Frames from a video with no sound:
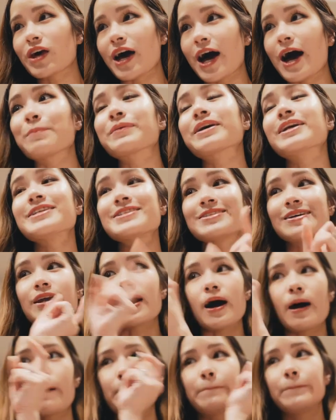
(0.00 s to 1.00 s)
I'm gonna set
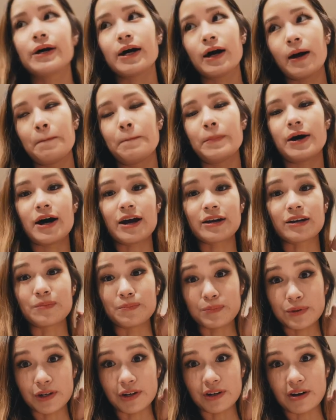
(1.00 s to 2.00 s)
up my
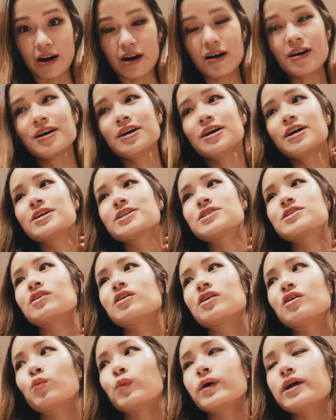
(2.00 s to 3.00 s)
computer.
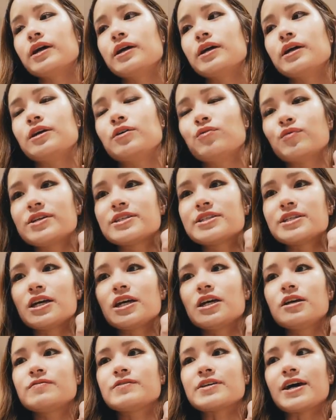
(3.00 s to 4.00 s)
So we
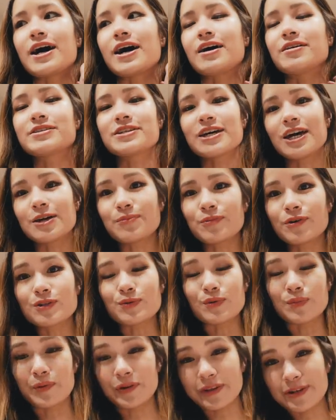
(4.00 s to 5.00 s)
received our tables,
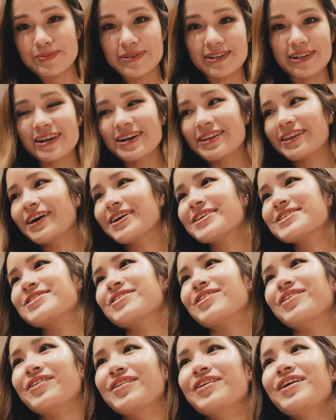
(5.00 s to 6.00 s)
we put them together.
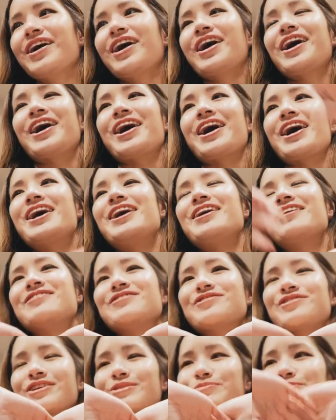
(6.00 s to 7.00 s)
So
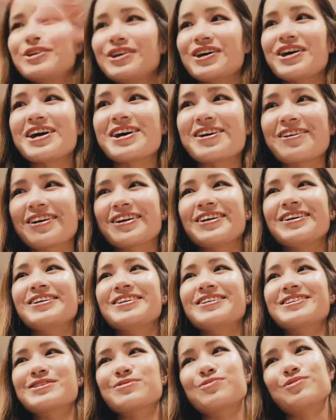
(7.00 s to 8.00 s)
our computer area
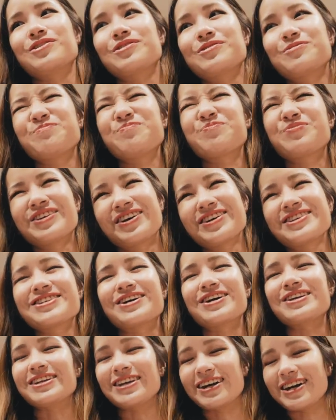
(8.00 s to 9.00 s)
is, well, not
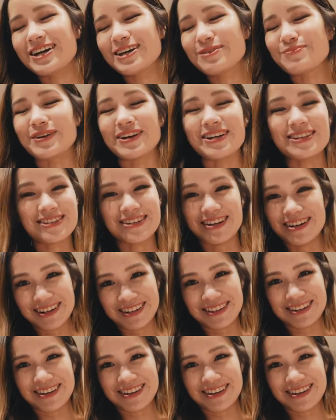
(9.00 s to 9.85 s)
done yet, but it's getting